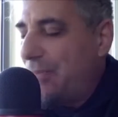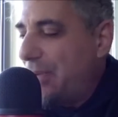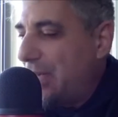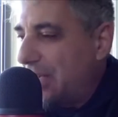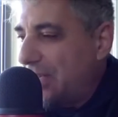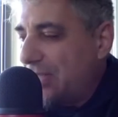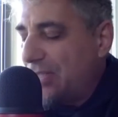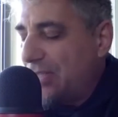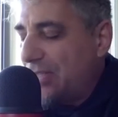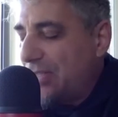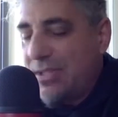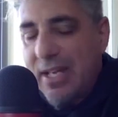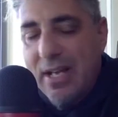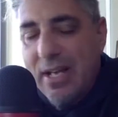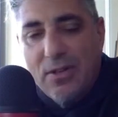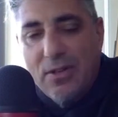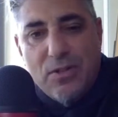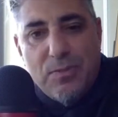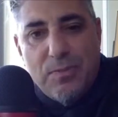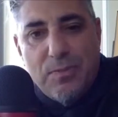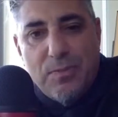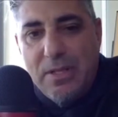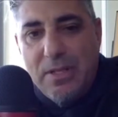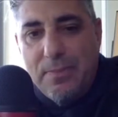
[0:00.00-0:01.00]
biggest
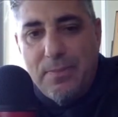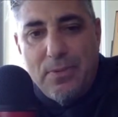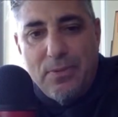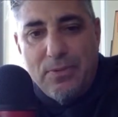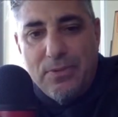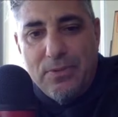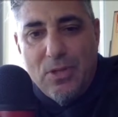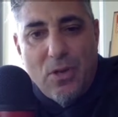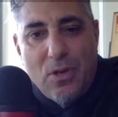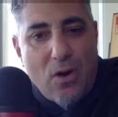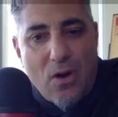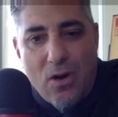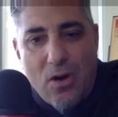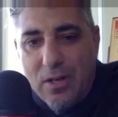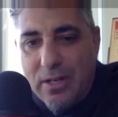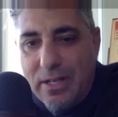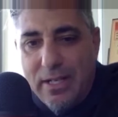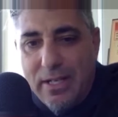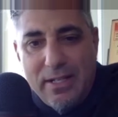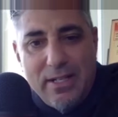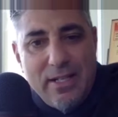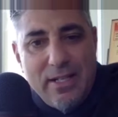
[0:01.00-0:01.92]
salespeople talk, and